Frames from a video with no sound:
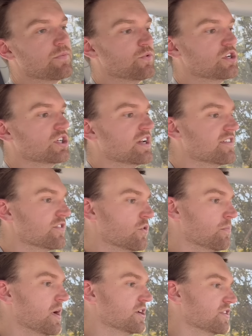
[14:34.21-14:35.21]
depreciated so
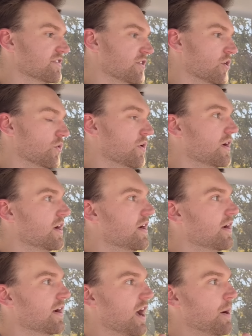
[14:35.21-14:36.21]
much. So
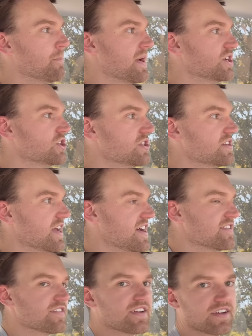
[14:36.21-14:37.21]
I'll mention it
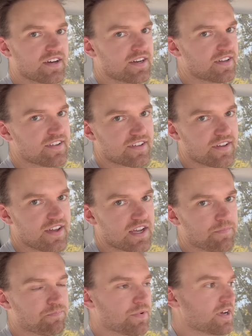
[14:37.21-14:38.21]
as like a
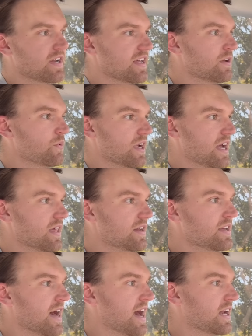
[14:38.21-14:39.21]
dislike, but in
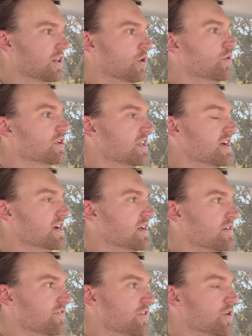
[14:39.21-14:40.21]
reality, I don't think
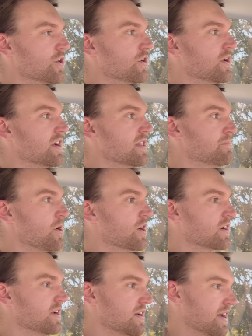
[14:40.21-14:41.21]
if you're in the
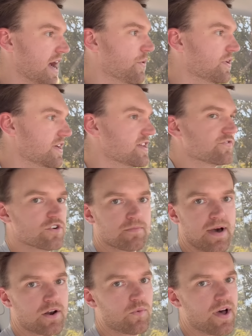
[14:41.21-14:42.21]
market nowadays for a
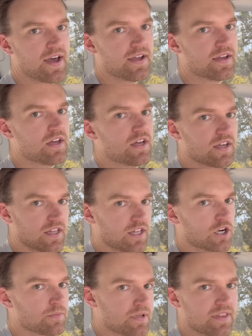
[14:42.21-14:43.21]
Model Y,
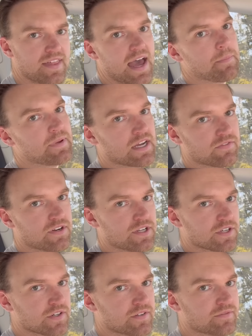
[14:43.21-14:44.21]
it'll be that big of a
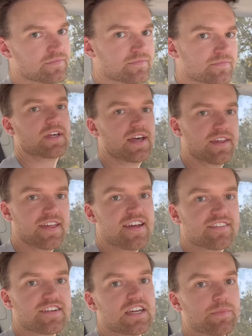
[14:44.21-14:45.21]
deal. And
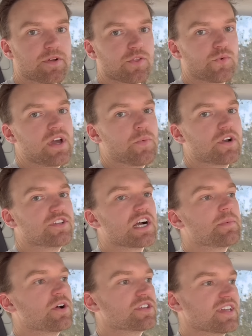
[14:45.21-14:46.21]
lastly, number three, I want to talk
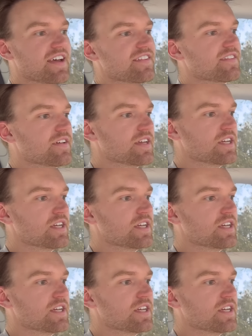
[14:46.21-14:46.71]
about Tesla